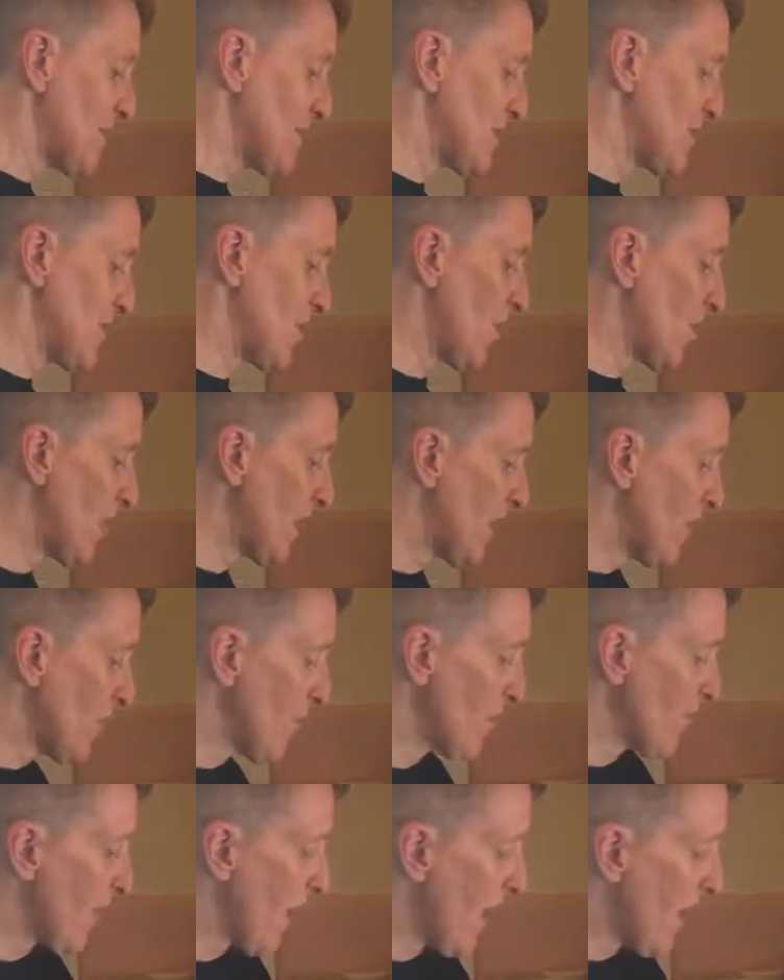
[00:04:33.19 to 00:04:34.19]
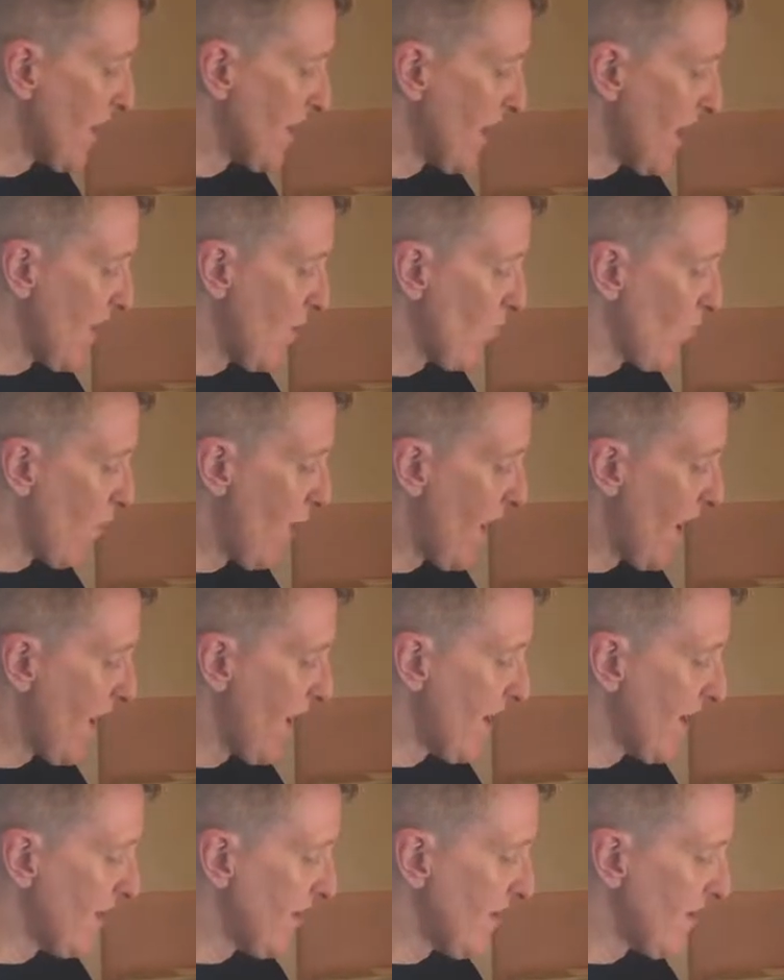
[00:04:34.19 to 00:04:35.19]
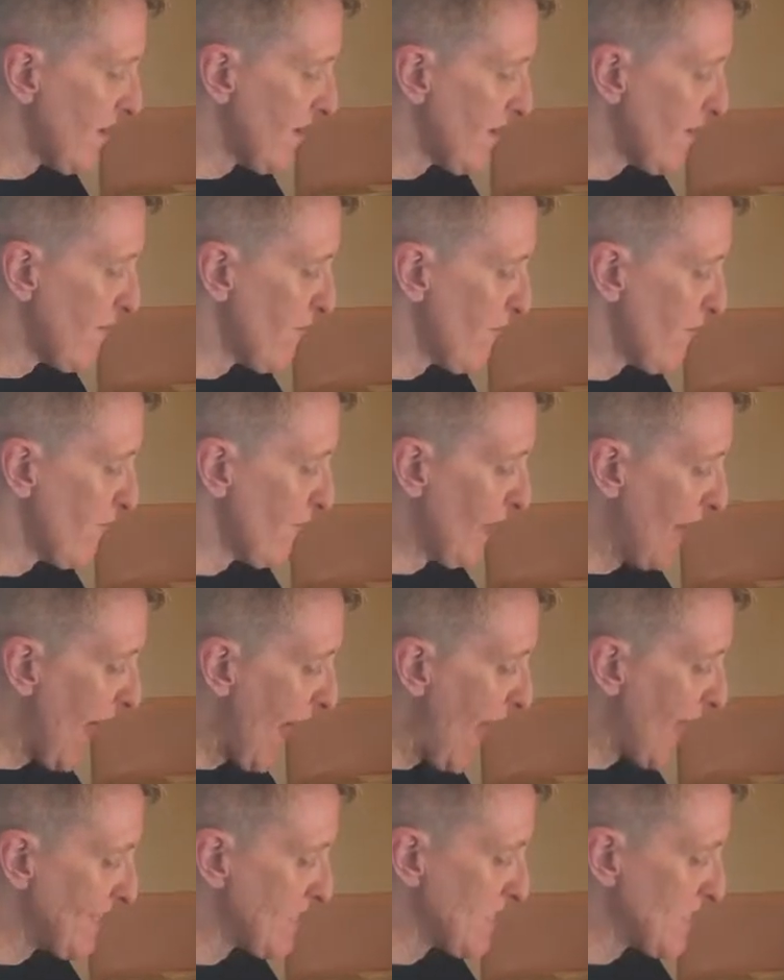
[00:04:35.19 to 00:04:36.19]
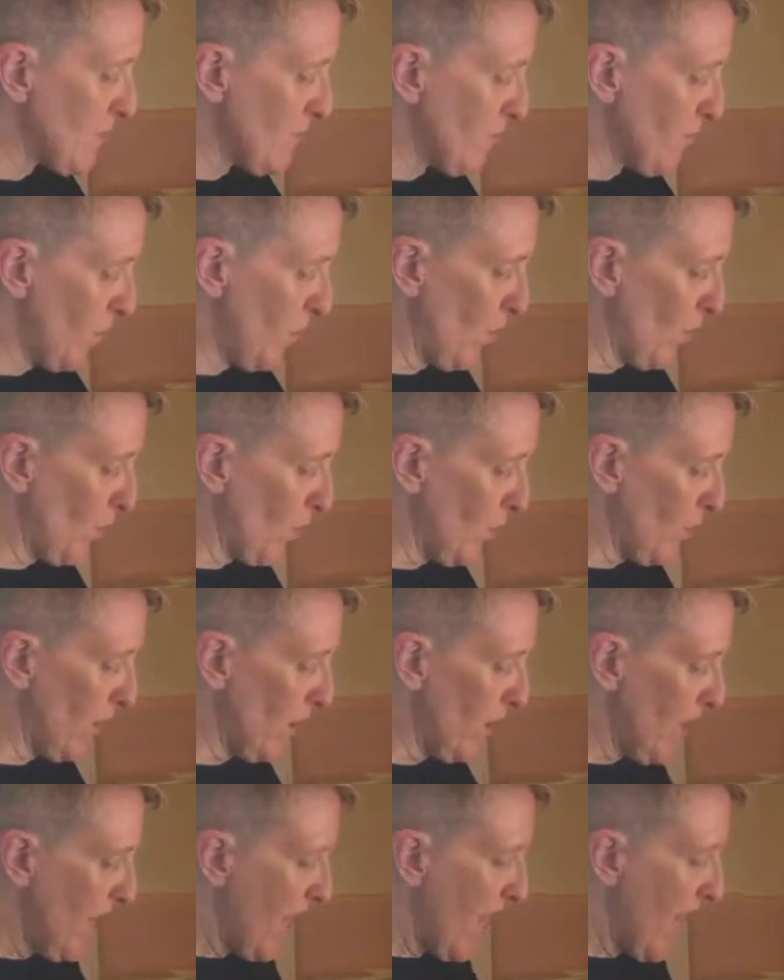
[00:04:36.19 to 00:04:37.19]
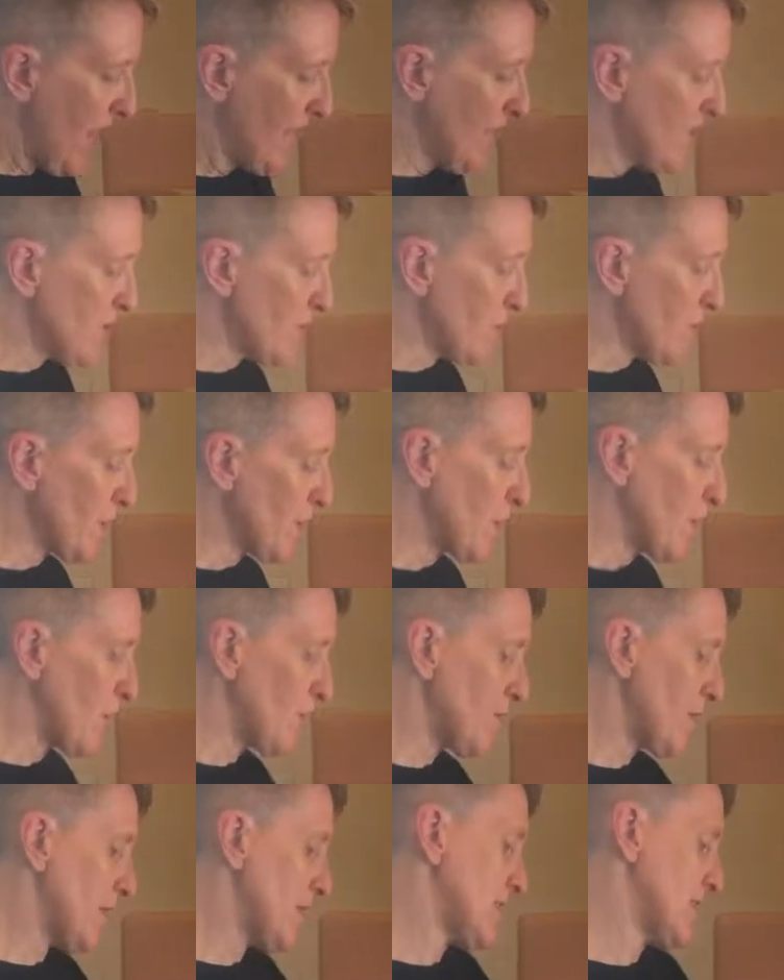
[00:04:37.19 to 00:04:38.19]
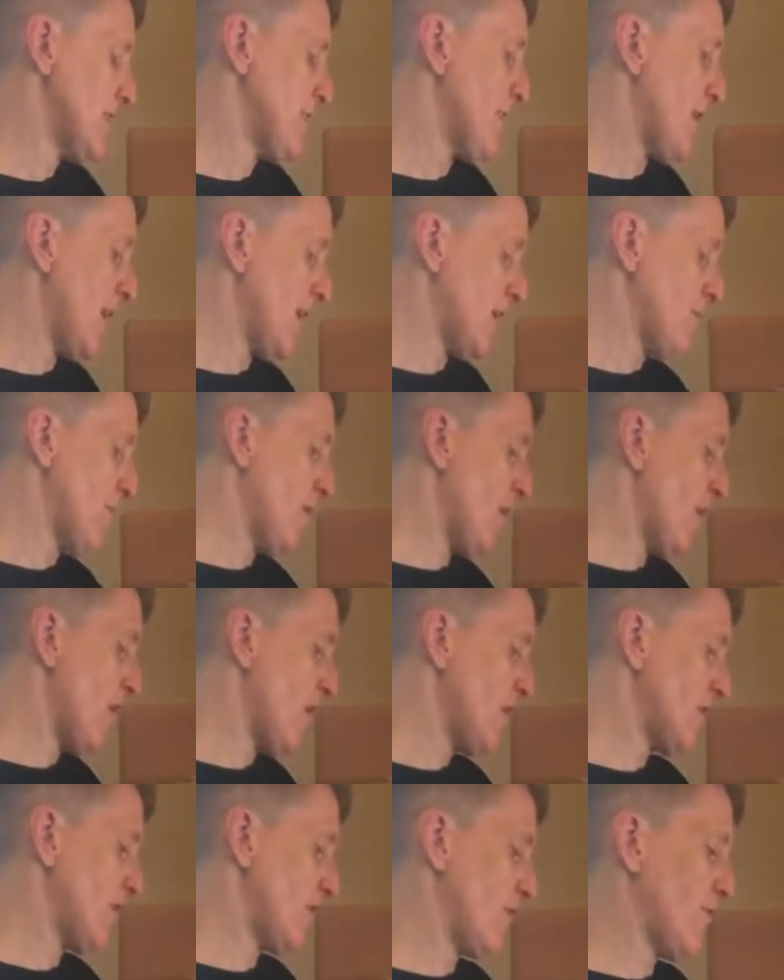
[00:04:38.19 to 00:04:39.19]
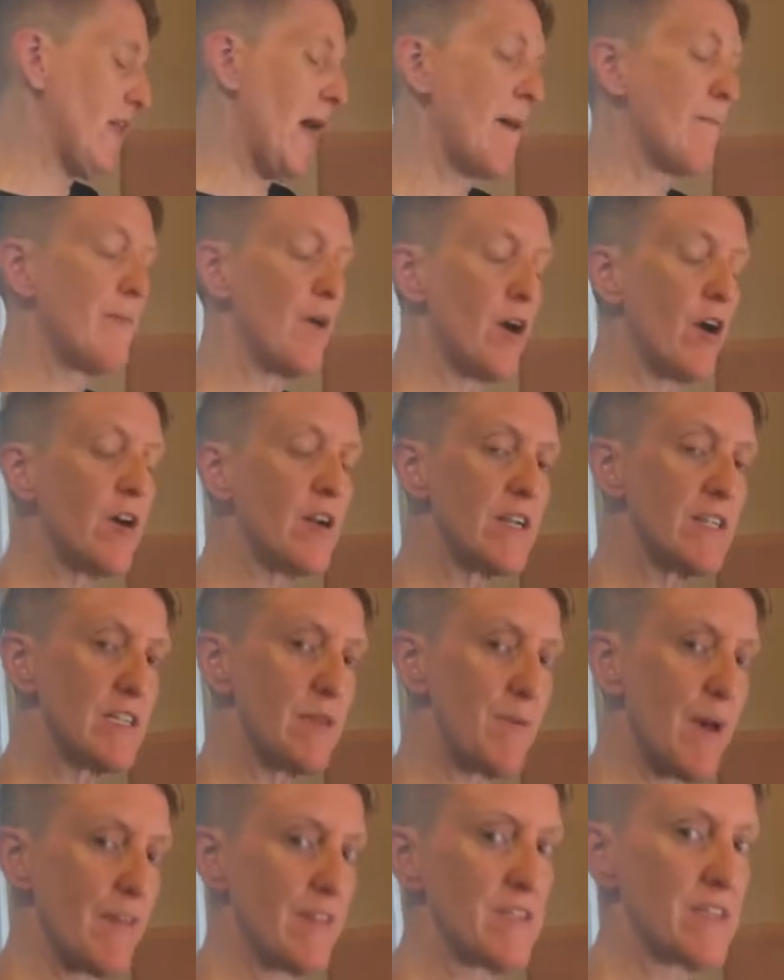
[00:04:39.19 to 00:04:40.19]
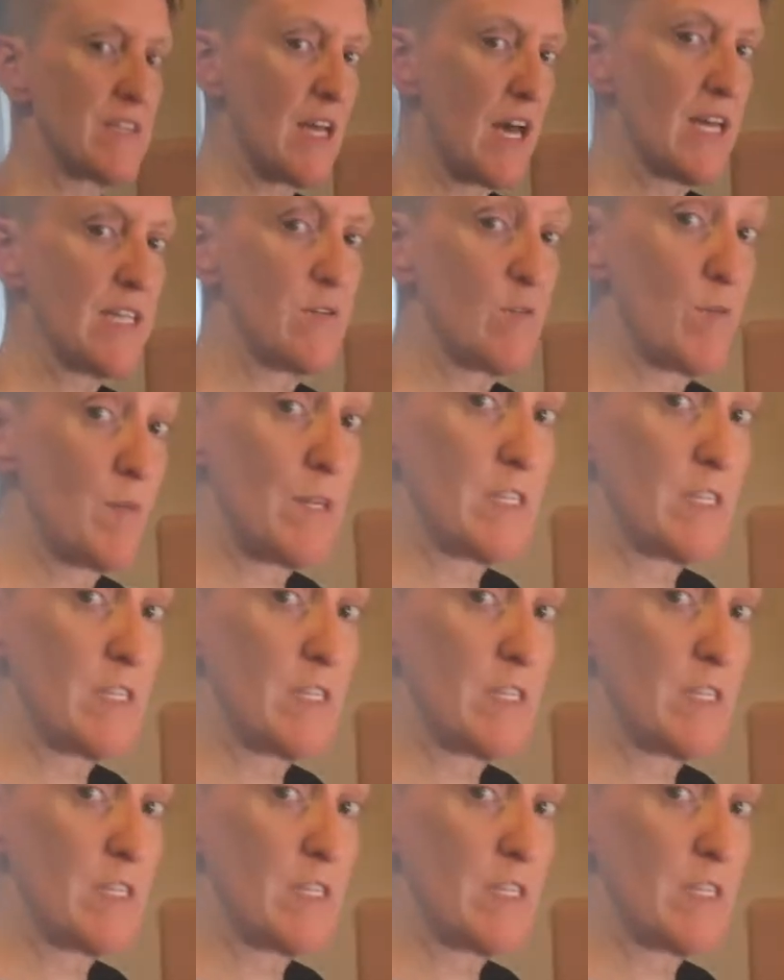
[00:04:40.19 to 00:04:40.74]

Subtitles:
So here we've got a wide, flat bowl, and these are really good because the bottom part, the flat part, is about the size of a